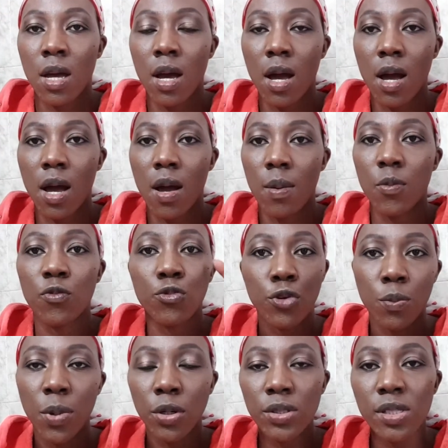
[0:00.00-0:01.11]

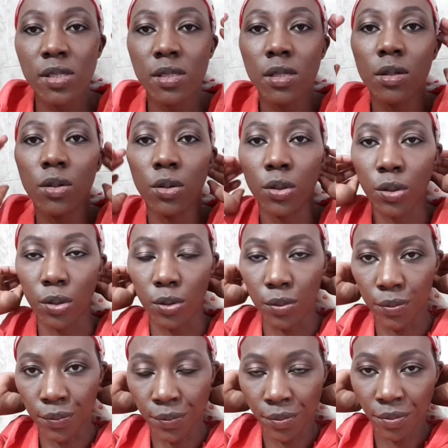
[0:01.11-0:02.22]
robots,
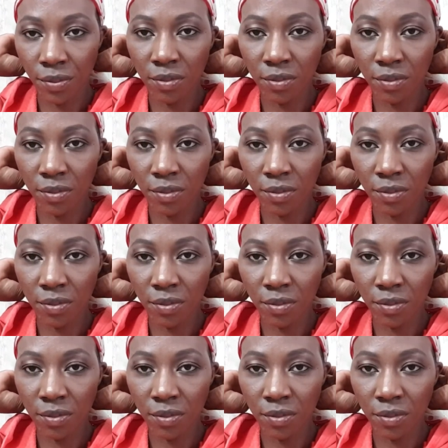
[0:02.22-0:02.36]
or